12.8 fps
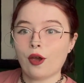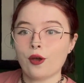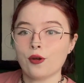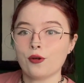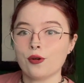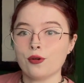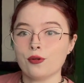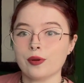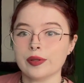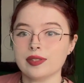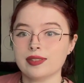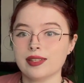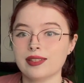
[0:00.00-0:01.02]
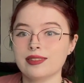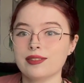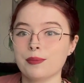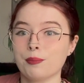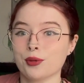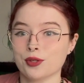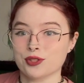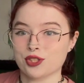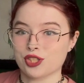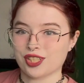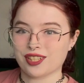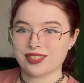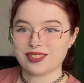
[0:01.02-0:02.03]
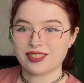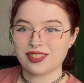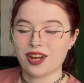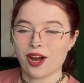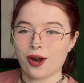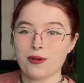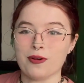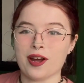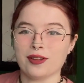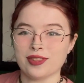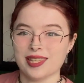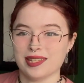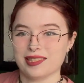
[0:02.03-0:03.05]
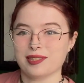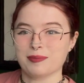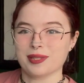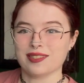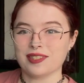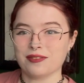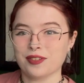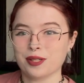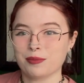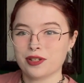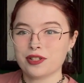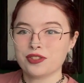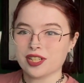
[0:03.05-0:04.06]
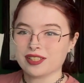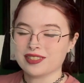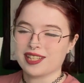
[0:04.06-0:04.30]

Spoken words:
who did some bullshit around this specific project,